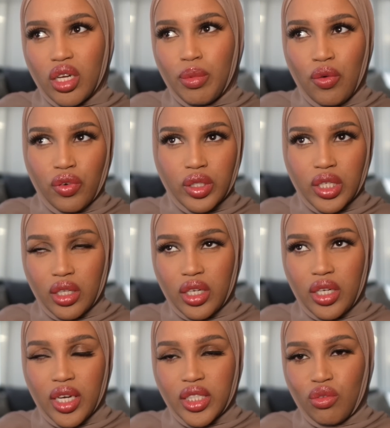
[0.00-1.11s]
about
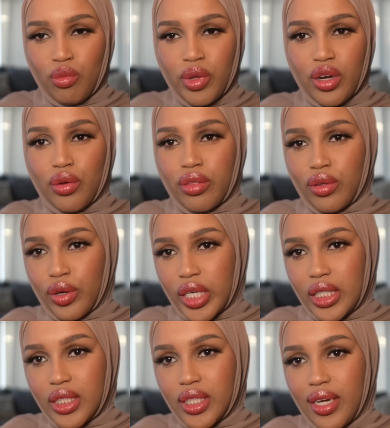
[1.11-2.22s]
fertility as a woman in her
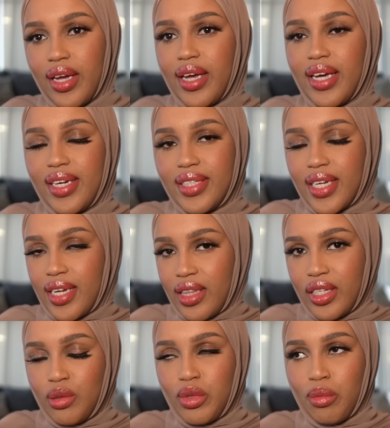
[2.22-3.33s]
30s is anything
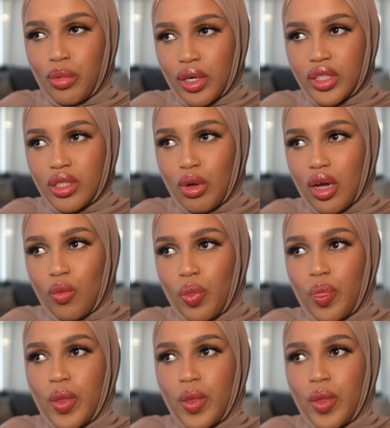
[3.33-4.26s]
to be embarrassed about.